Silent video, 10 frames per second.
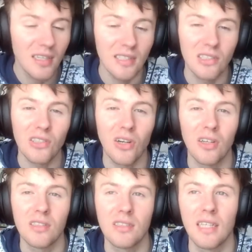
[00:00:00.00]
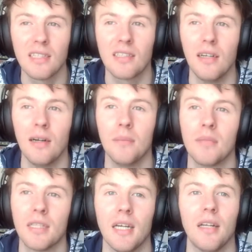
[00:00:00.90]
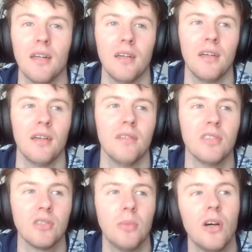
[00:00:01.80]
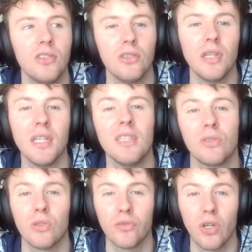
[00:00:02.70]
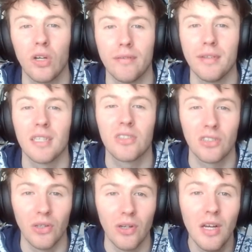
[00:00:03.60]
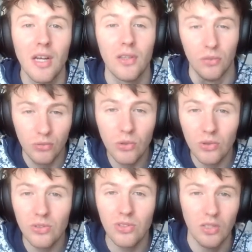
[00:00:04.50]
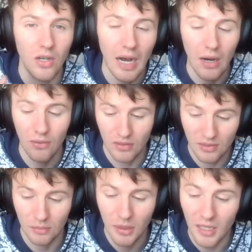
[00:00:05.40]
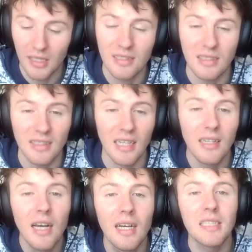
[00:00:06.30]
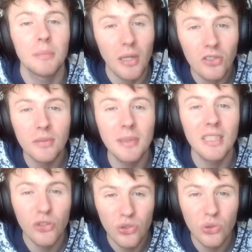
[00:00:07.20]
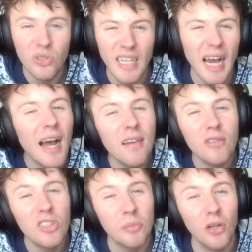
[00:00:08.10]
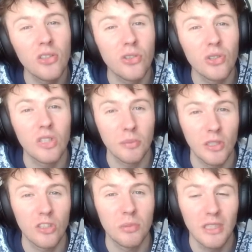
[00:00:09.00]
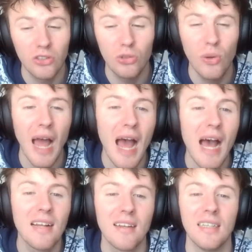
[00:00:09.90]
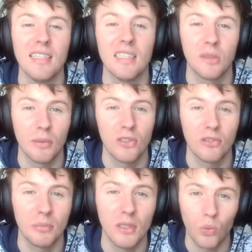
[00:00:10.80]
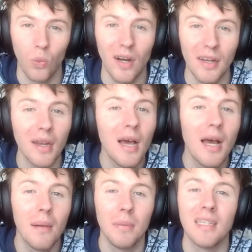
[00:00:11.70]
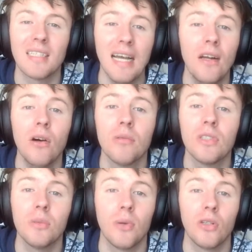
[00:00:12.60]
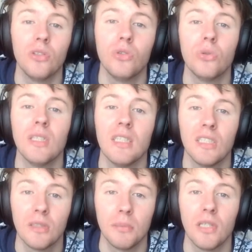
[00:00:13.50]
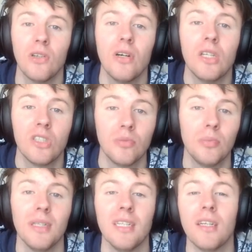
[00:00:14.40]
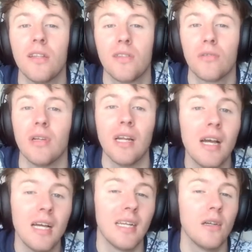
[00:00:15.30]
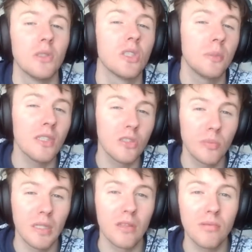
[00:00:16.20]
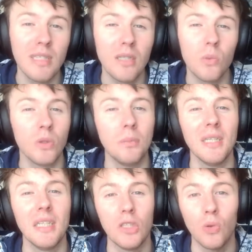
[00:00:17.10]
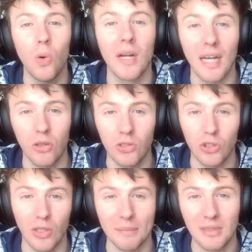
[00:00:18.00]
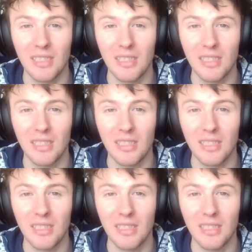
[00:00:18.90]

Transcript: These are cards that can respond to any sort of card effect. So the rules, how this applies, is that a spell speed 2 can respond to a spell speed 2 and a spell speed 1, but it cannot respond to a spell speed 3. Now your spell speed 3 would be your counter traps.